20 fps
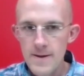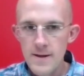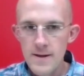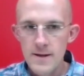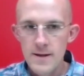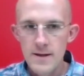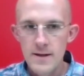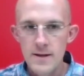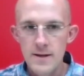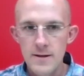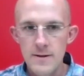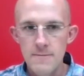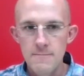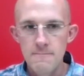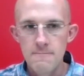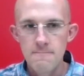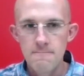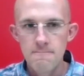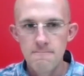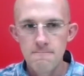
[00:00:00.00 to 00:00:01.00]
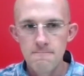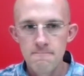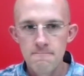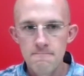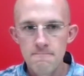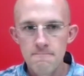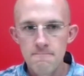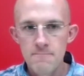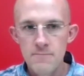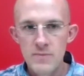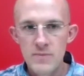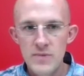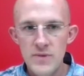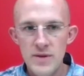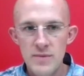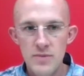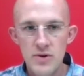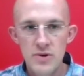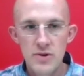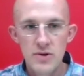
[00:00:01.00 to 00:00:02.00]

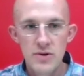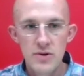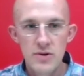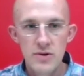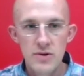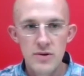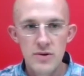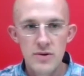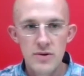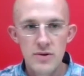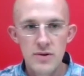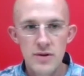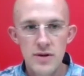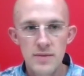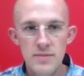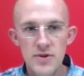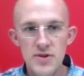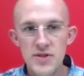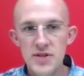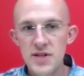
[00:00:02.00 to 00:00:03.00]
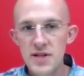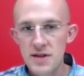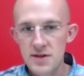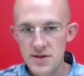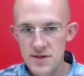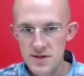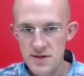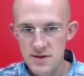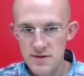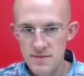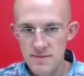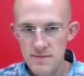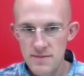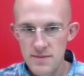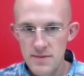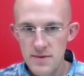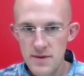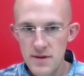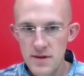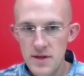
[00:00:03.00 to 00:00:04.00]
Number 6,
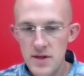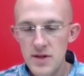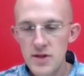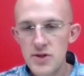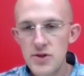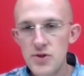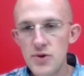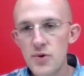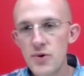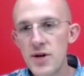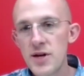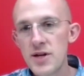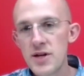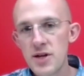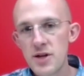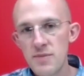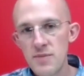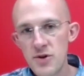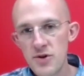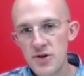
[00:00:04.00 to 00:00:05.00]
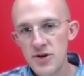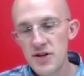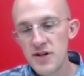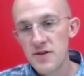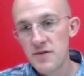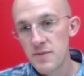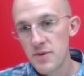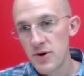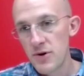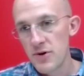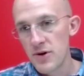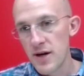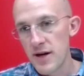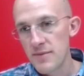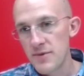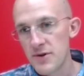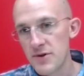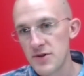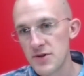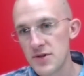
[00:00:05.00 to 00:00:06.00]
join a community of
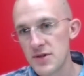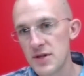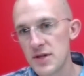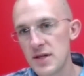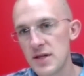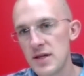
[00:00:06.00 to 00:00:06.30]
programmers.